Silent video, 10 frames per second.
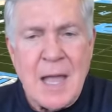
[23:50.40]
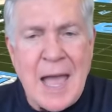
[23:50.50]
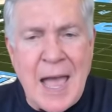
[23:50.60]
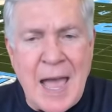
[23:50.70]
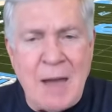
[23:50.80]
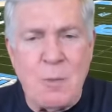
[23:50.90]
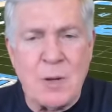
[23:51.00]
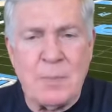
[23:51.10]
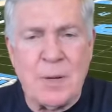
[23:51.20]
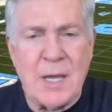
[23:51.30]
I
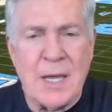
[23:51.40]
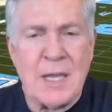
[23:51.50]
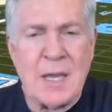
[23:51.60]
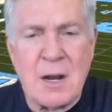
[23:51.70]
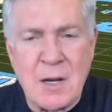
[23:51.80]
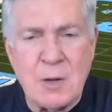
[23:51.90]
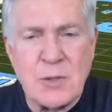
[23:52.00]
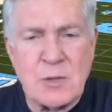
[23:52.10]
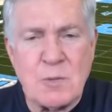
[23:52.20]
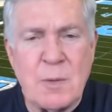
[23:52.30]
want to play, our
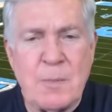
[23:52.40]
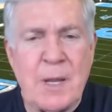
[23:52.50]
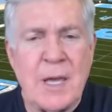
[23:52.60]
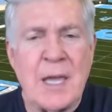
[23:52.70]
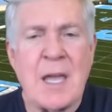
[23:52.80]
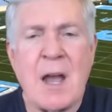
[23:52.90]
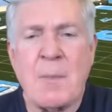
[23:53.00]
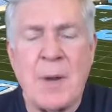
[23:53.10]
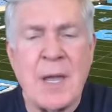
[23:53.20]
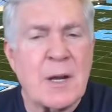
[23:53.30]
coaches want to play, our
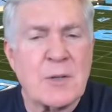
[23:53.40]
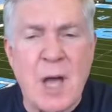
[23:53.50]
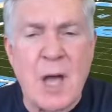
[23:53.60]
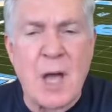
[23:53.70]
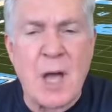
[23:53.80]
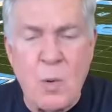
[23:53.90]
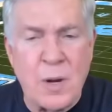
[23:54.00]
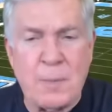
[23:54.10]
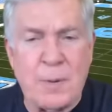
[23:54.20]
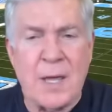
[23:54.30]
players all
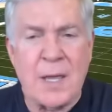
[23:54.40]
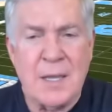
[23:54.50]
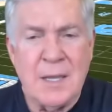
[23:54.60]
want to play.